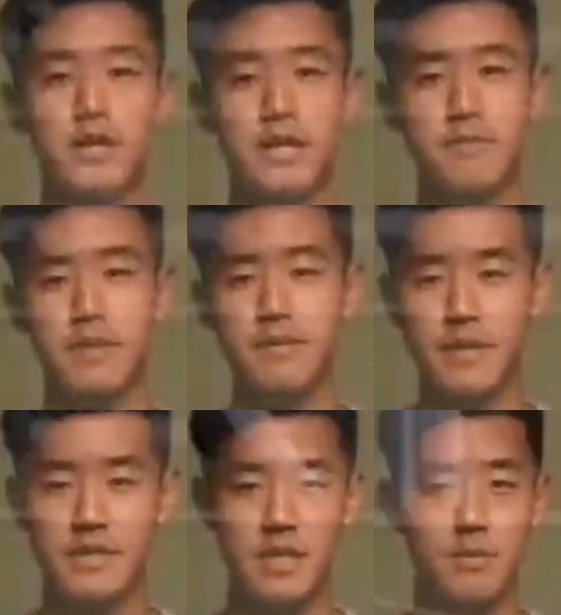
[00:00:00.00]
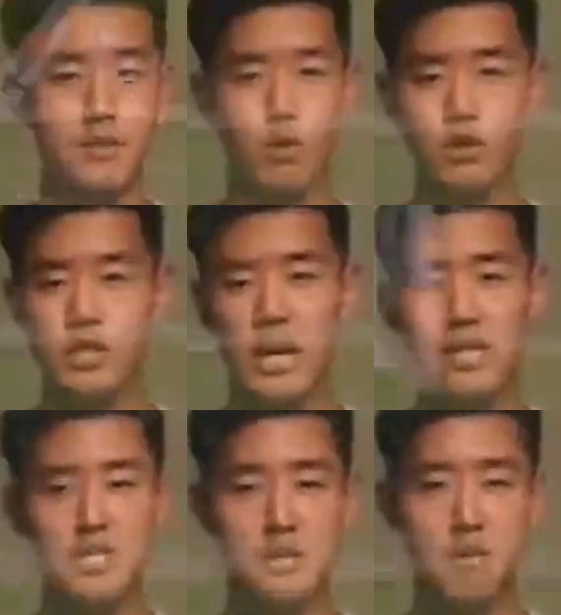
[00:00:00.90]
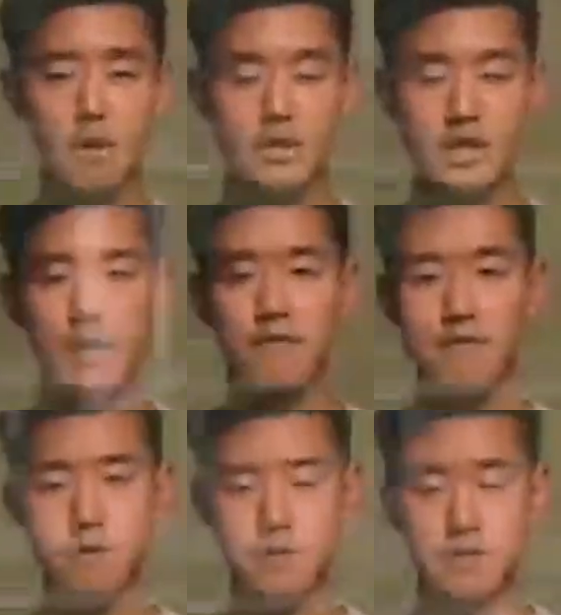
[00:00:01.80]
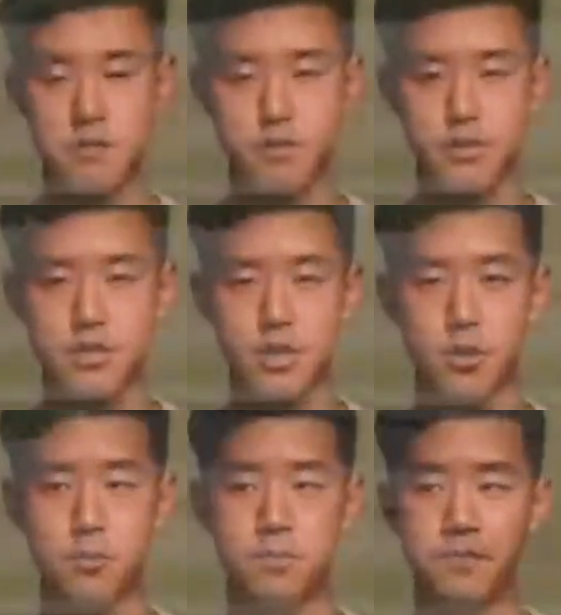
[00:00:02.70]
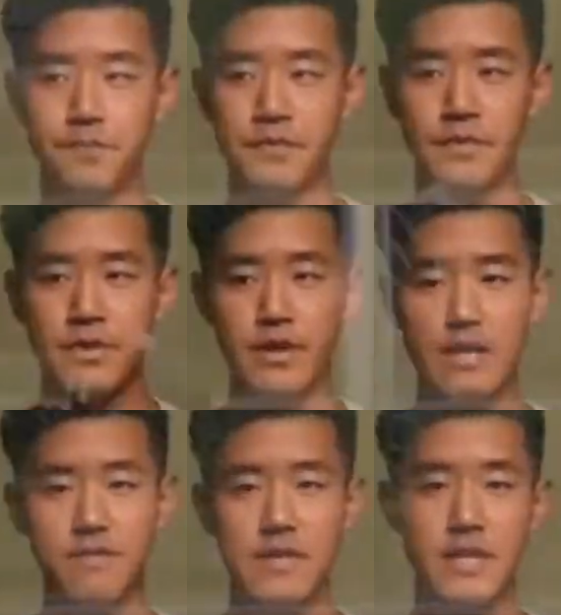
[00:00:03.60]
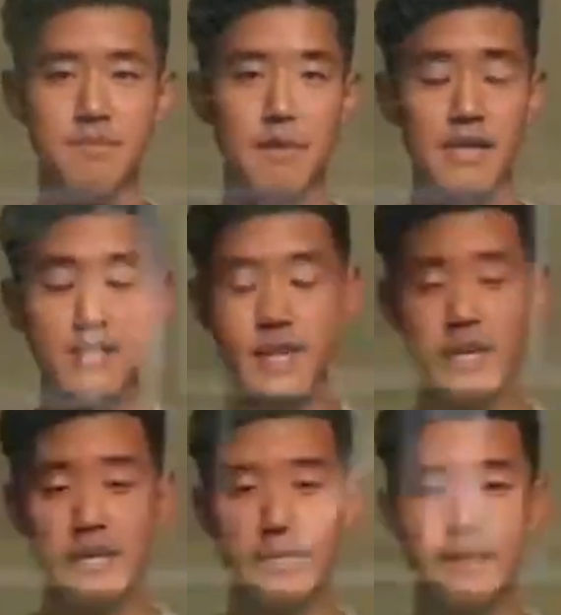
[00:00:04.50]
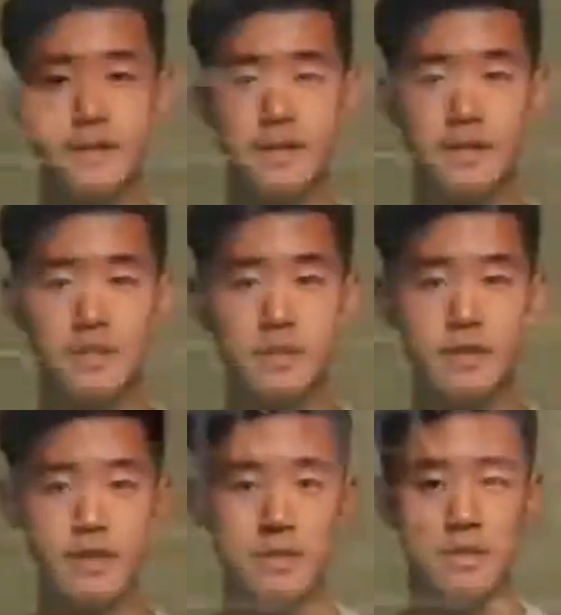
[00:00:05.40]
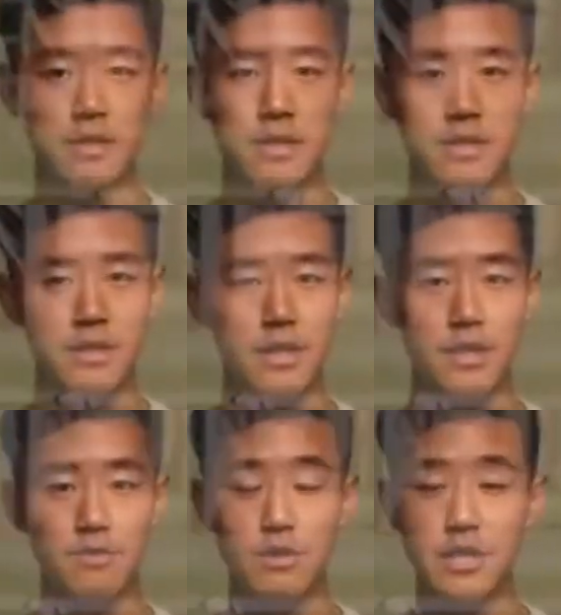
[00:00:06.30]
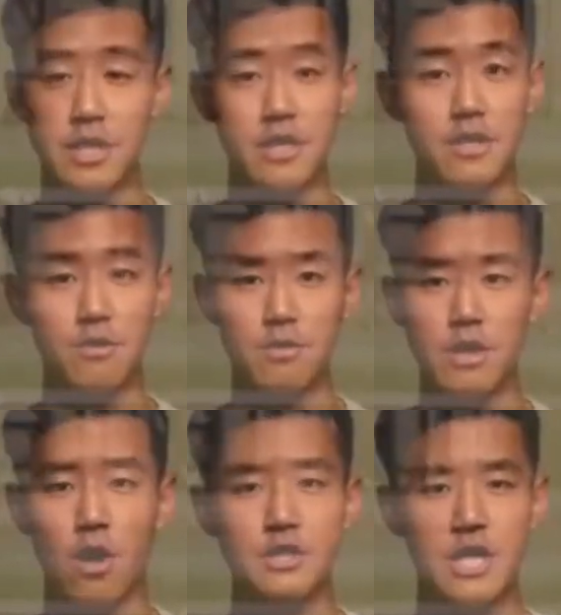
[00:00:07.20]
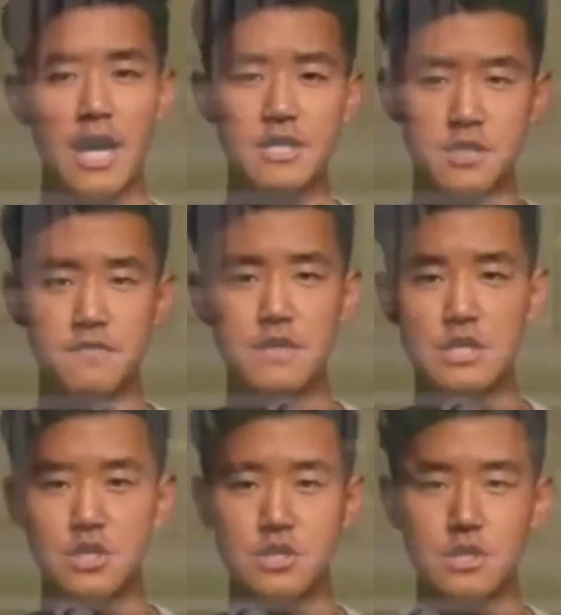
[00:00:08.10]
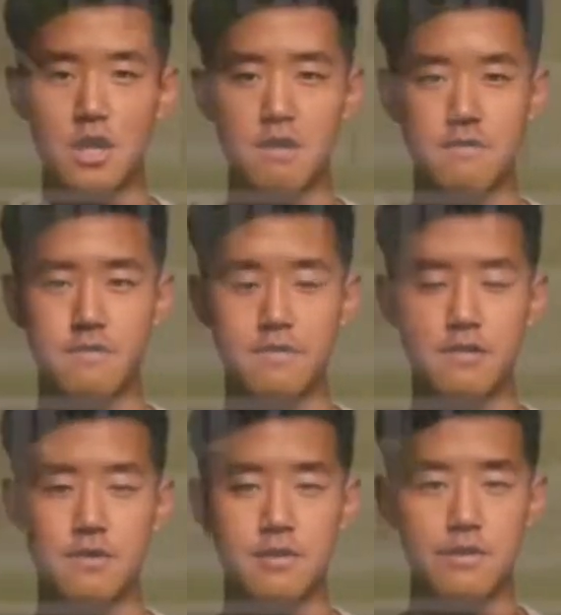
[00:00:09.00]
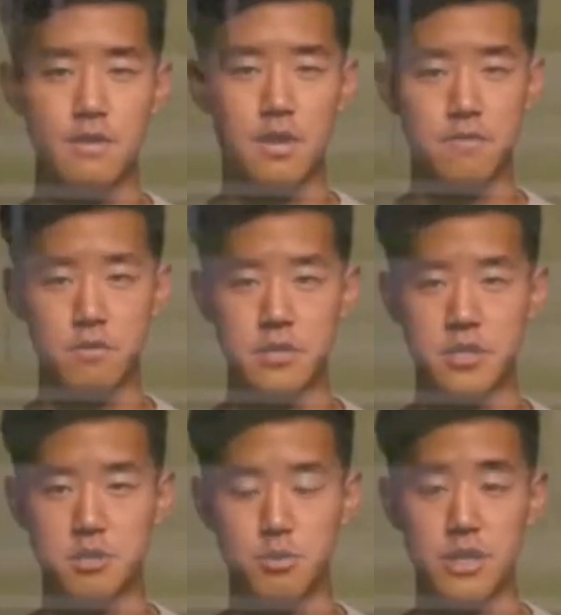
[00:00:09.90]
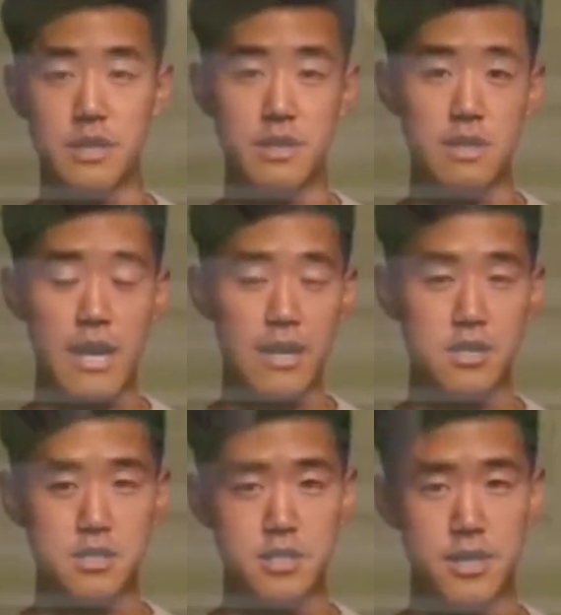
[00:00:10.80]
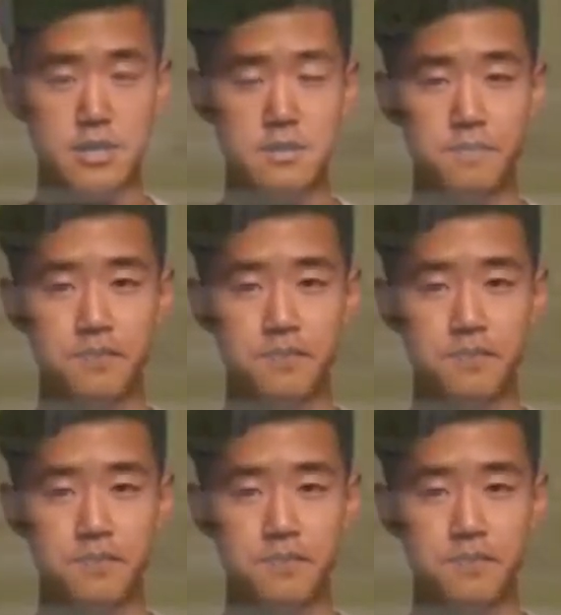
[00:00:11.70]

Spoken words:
it mimics some of the more challenging parts of the full cycle sprint. So if you can maintain the really challenging features of a full cycle sprint in the ladder exercise,